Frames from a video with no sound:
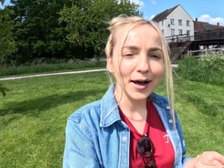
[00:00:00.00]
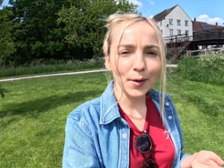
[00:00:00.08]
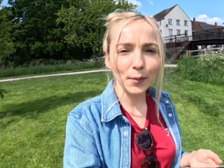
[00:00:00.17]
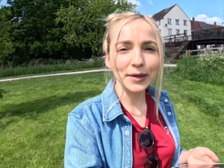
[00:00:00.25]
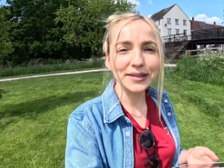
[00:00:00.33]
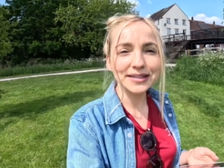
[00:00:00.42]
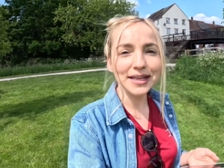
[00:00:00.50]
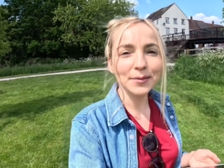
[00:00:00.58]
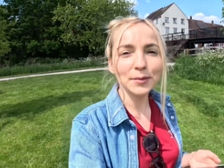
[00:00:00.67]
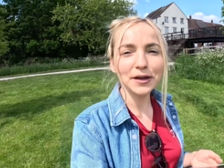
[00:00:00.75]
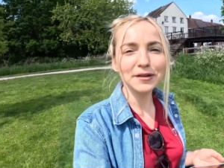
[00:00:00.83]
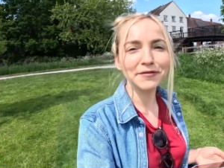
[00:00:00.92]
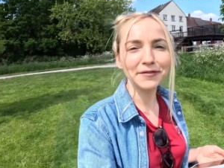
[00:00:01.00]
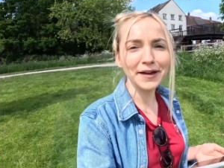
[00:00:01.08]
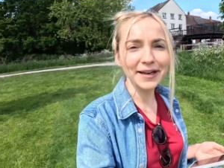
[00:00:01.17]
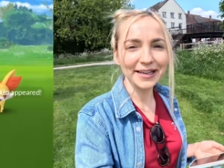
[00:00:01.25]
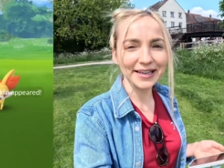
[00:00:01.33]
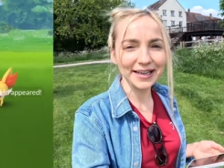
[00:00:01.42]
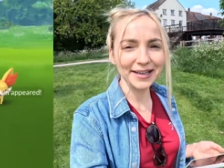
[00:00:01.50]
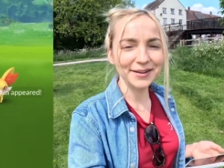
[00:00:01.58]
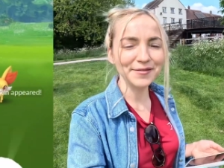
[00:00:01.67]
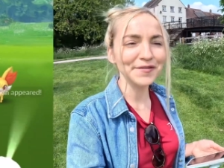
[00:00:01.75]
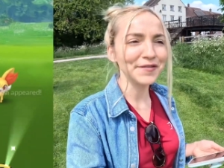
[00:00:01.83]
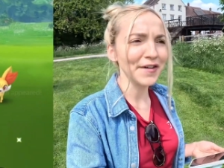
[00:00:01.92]
uh, we celebrate
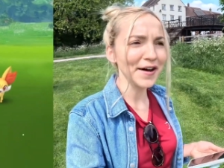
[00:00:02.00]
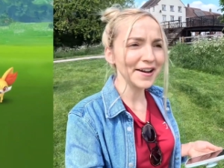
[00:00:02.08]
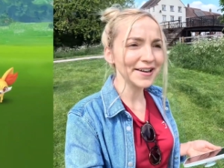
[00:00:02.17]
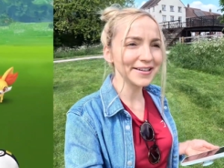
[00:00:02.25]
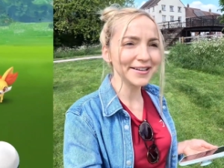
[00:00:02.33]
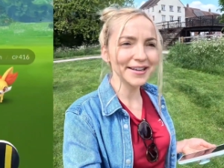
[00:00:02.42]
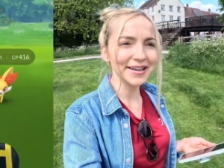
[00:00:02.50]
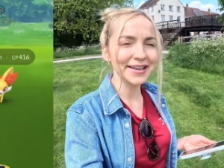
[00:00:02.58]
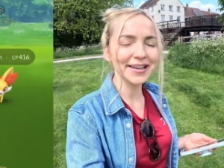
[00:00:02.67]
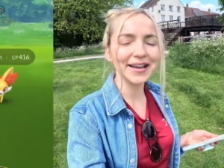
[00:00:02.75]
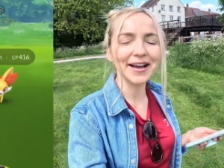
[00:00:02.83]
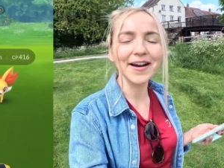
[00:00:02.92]
Fennekin finally